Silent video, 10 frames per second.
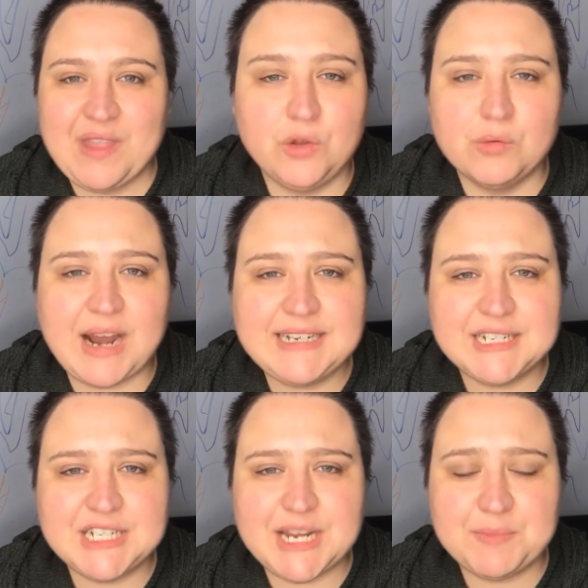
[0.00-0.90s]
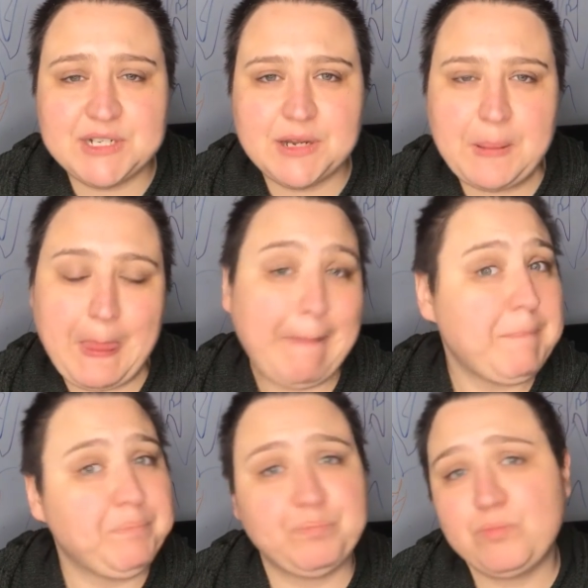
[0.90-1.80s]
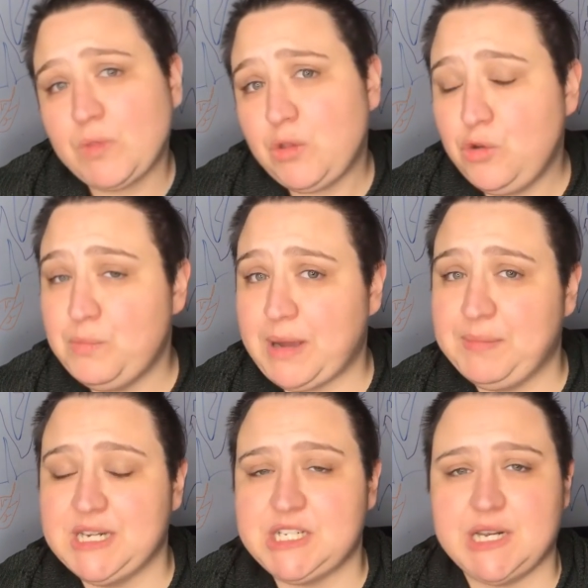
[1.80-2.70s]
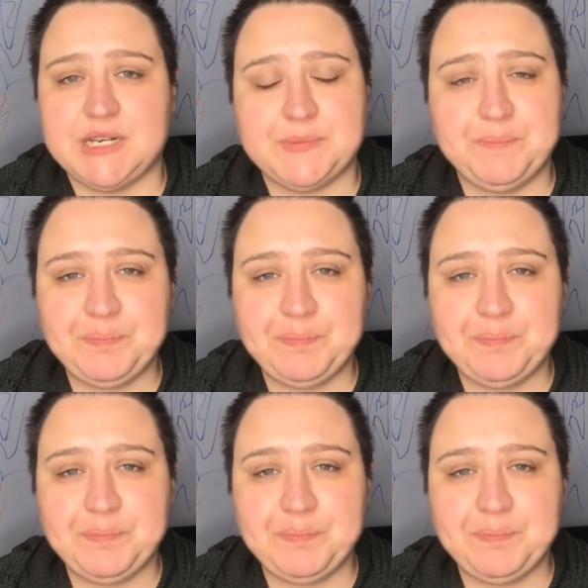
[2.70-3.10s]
You write a chapter, you publish it.